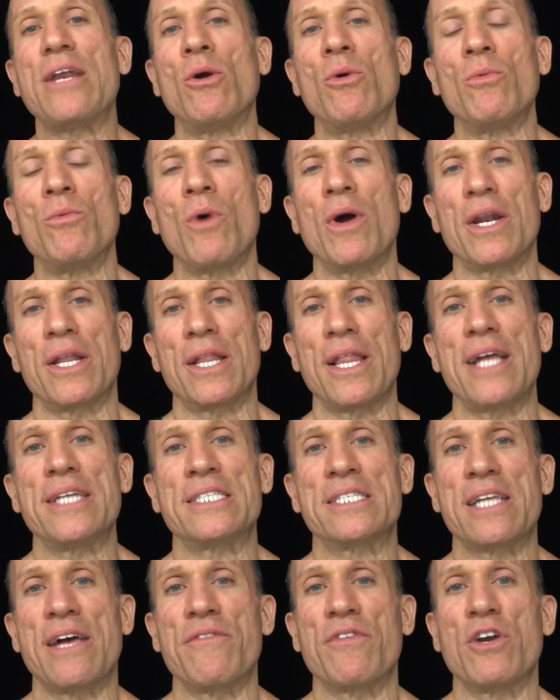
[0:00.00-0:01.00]
don't want to let
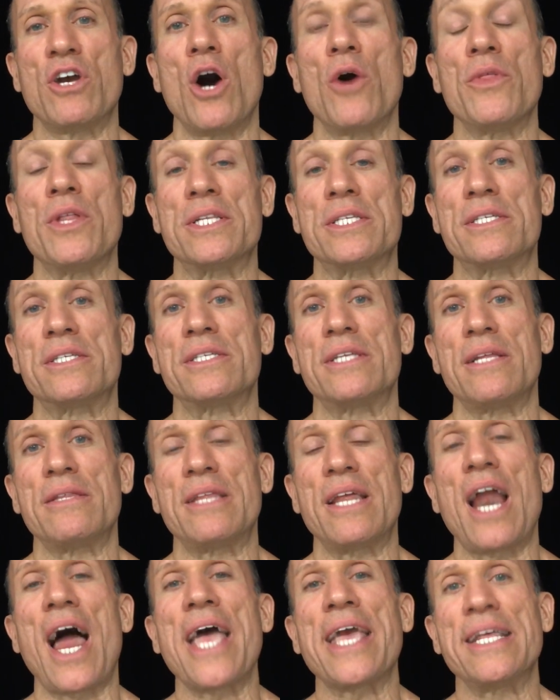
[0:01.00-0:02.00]
stuff go
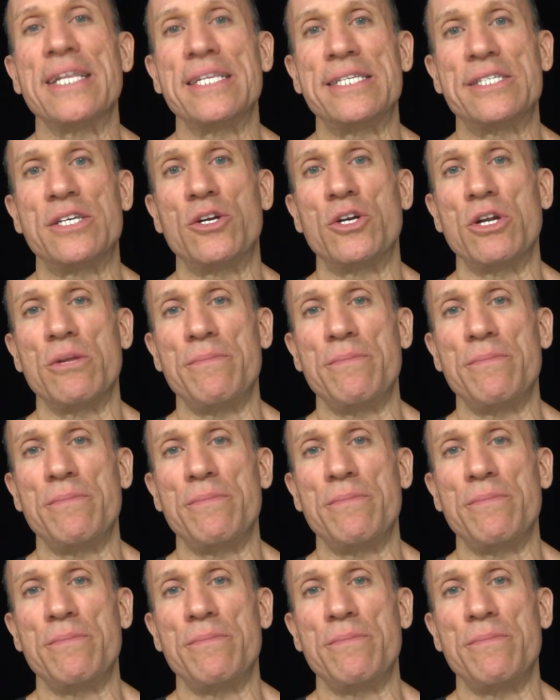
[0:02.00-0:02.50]
that I consider